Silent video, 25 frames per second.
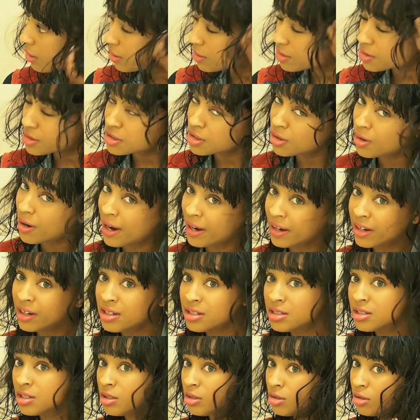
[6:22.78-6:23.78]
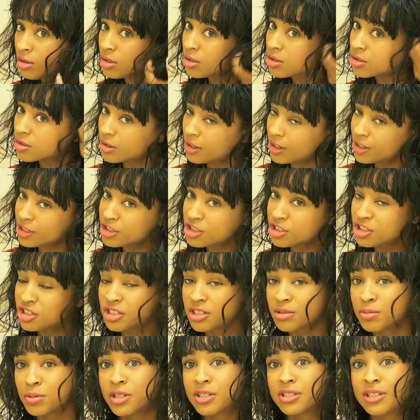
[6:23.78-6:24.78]
So I continue to scrunch
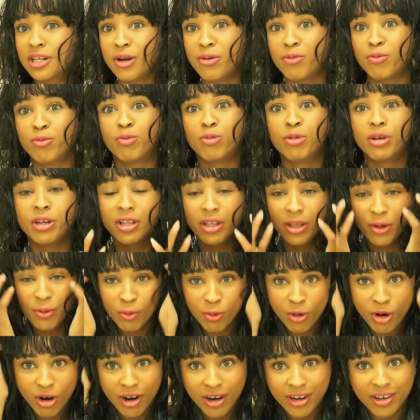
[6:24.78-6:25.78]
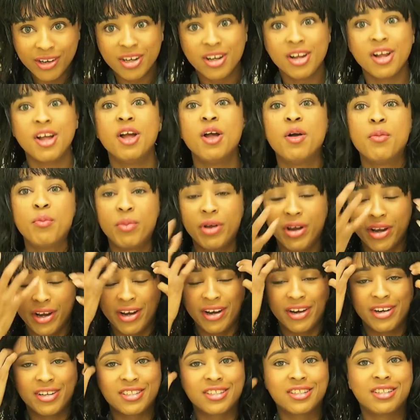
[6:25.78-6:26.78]
just because I really want my
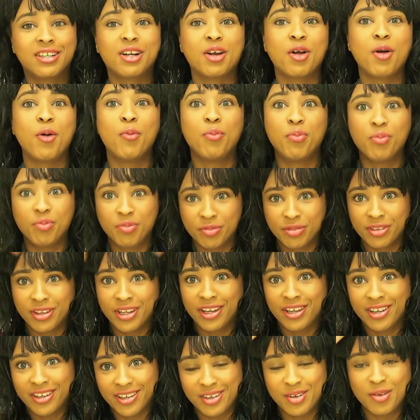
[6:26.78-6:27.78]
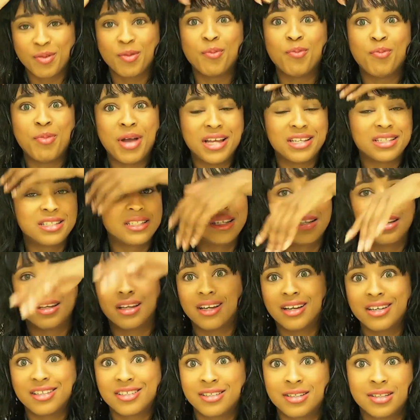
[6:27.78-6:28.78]
hair to look like messy, like
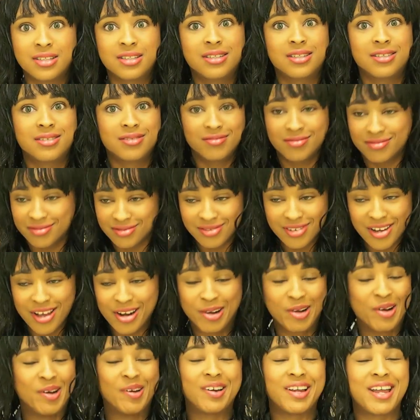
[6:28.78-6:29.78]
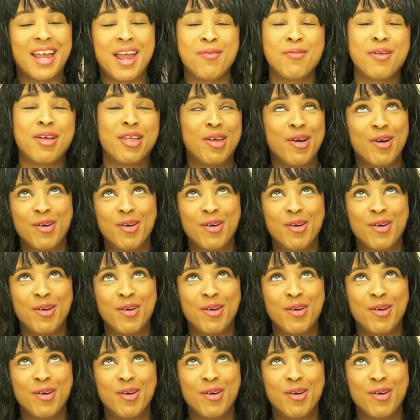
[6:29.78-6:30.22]
I just, I don't know, came out of the